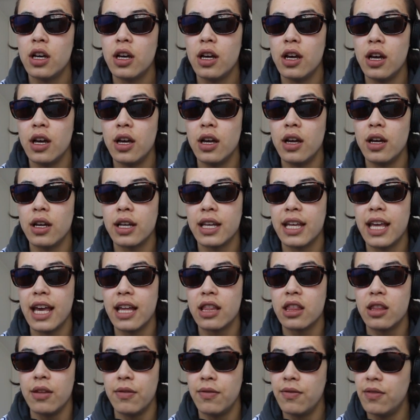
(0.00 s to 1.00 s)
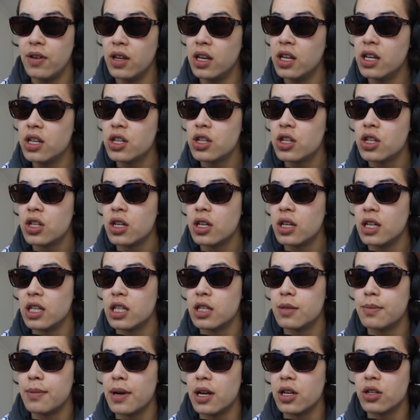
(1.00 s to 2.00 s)
get the finish,
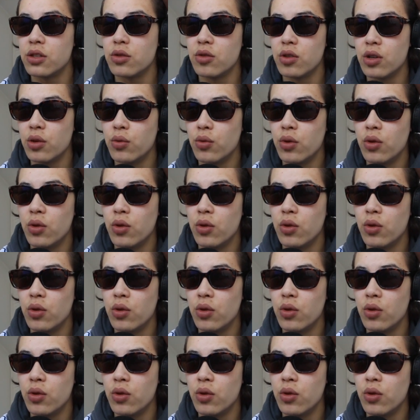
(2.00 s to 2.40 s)
especially